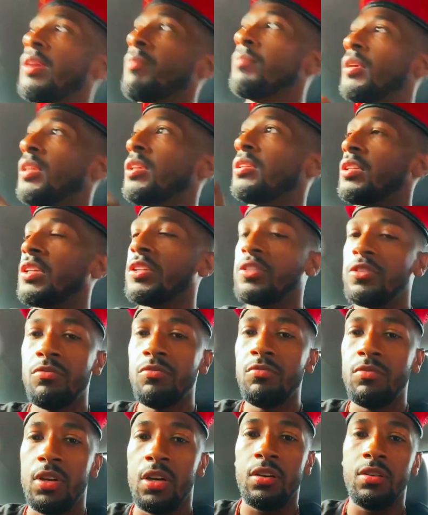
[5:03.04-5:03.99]
What that means
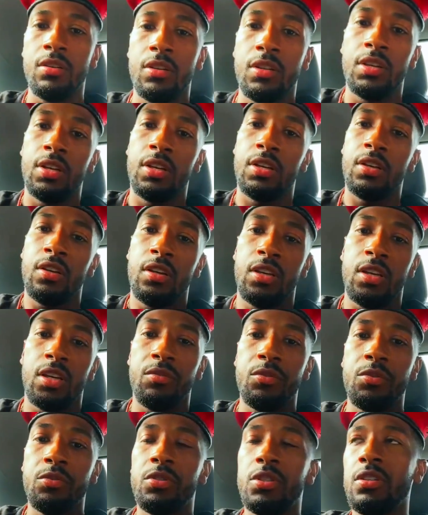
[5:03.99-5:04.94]
that, you know,
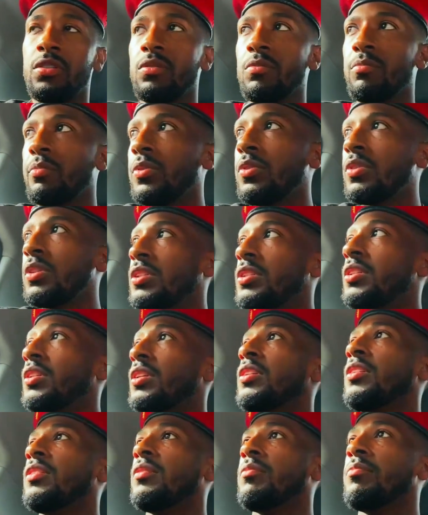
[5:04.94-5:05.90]
if you see some
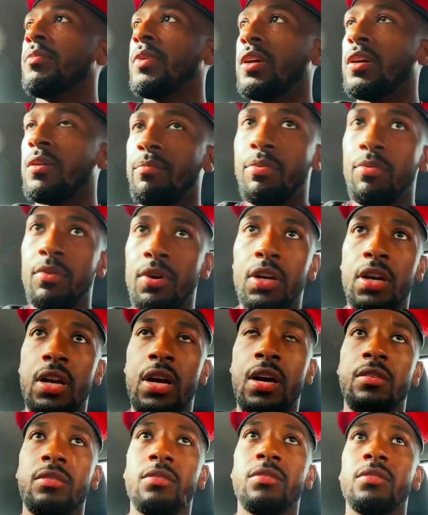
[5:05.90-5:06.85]
bullshit, man,
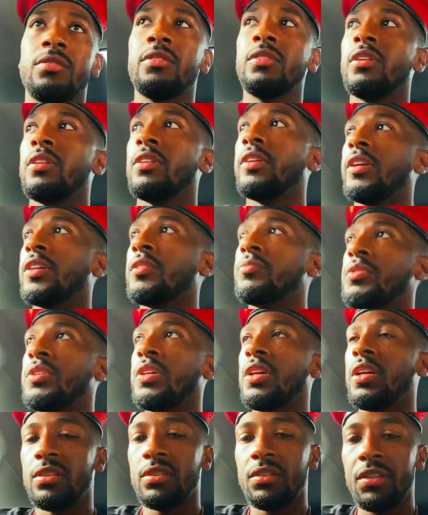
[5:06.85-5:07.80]
point it out. You know
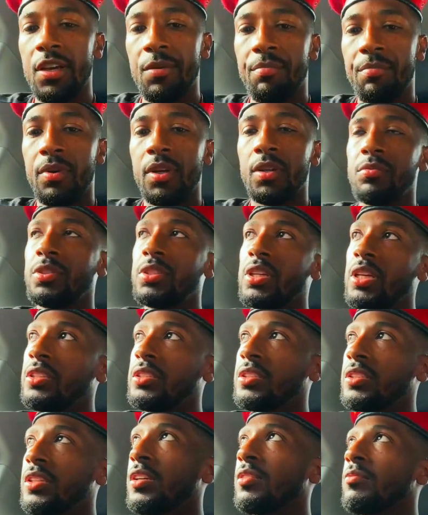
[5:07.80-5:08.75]
what I'm saying? Step up,
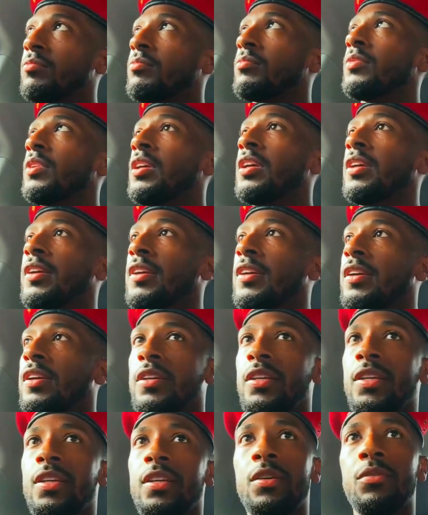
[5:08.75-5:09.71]
say something.
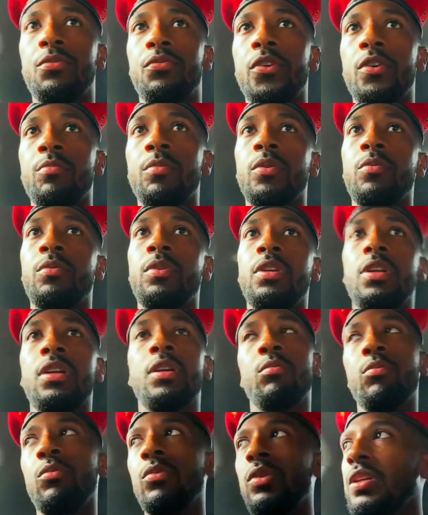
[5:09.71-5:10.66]
You feel
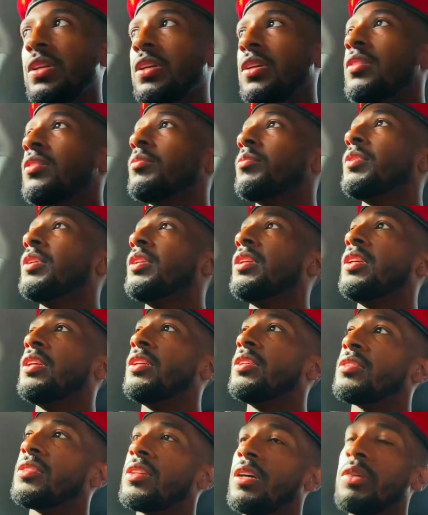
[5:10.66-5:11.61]
me? We
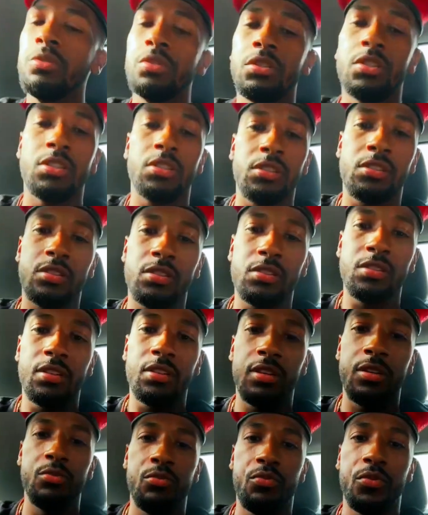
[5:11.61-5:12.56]
need
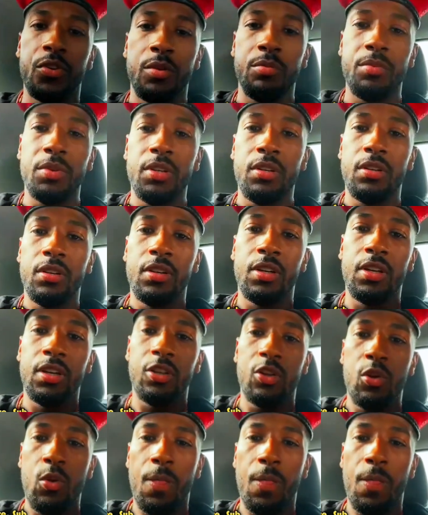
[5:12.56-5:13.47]
soldiers. You feel me?